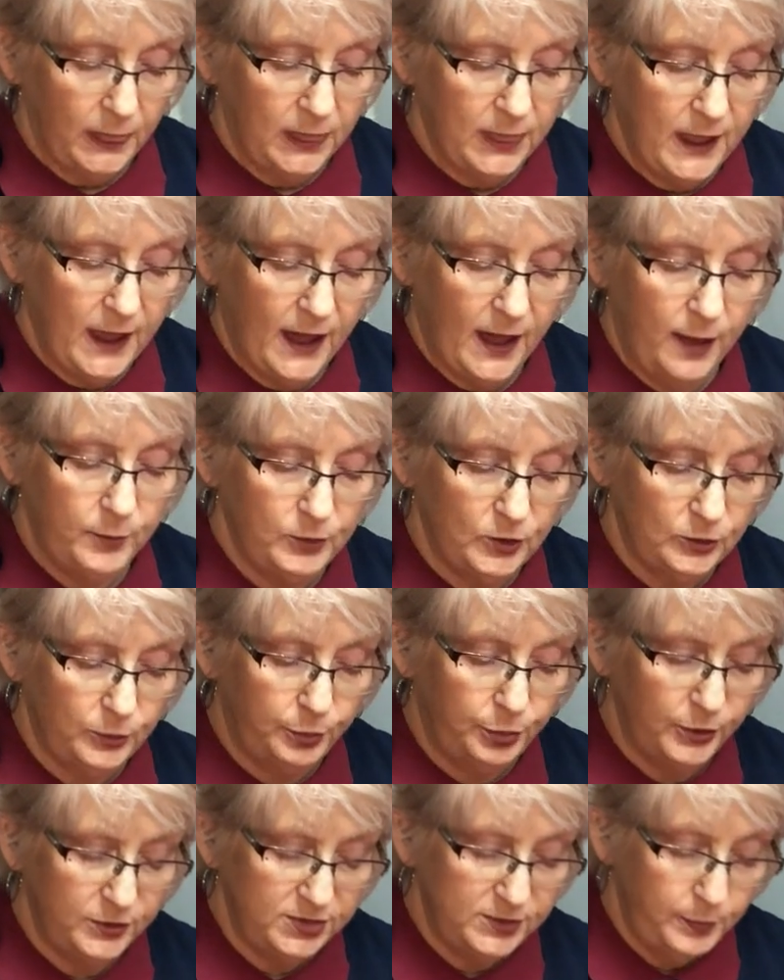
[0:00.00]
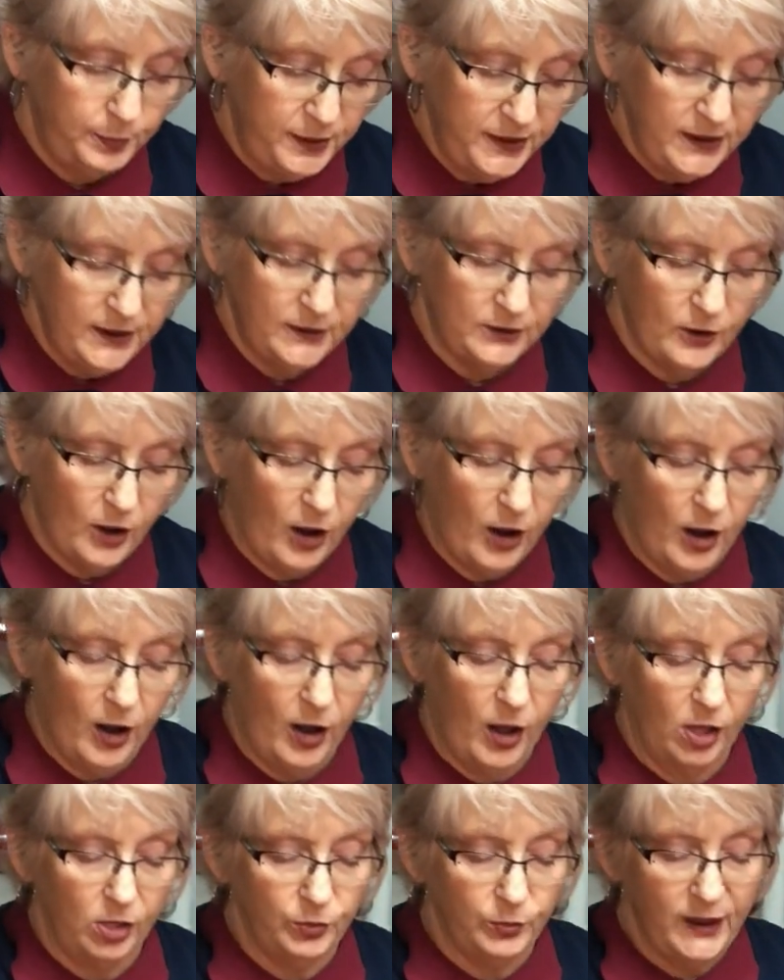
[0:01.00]
Now I'm going to put the pin
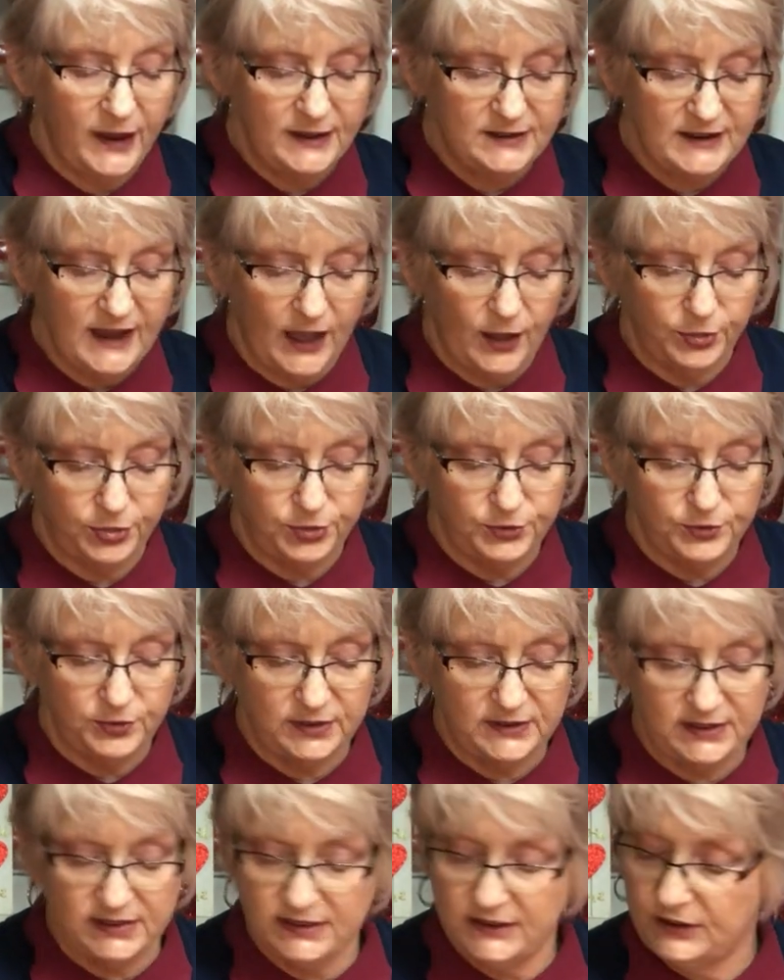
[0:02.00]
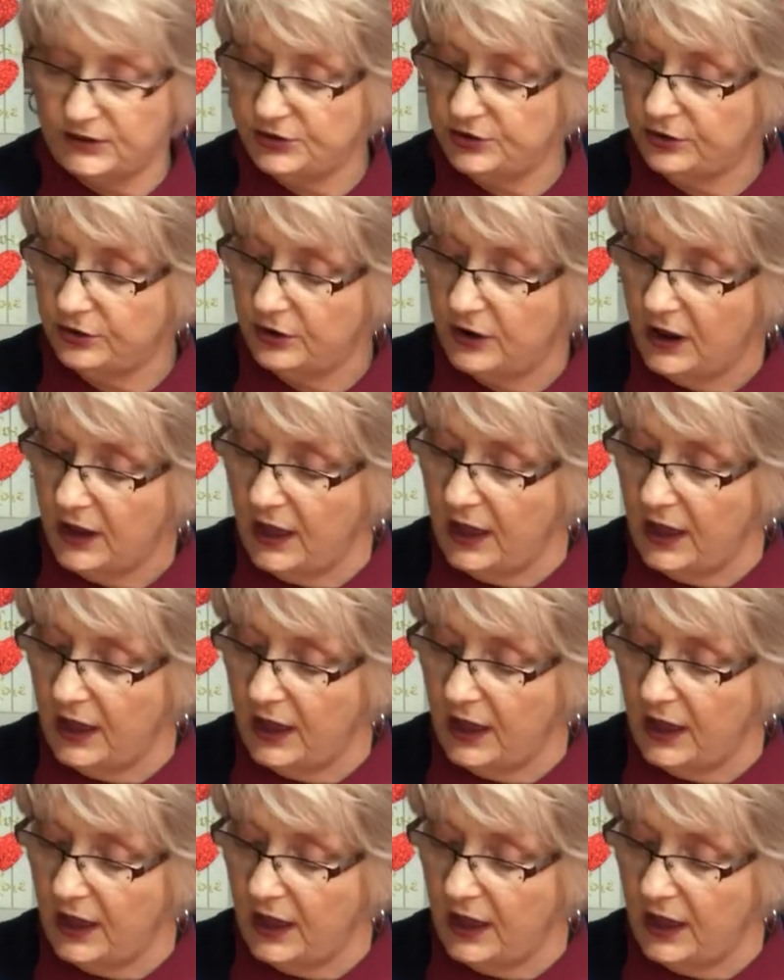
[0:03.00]
all the way down through the center.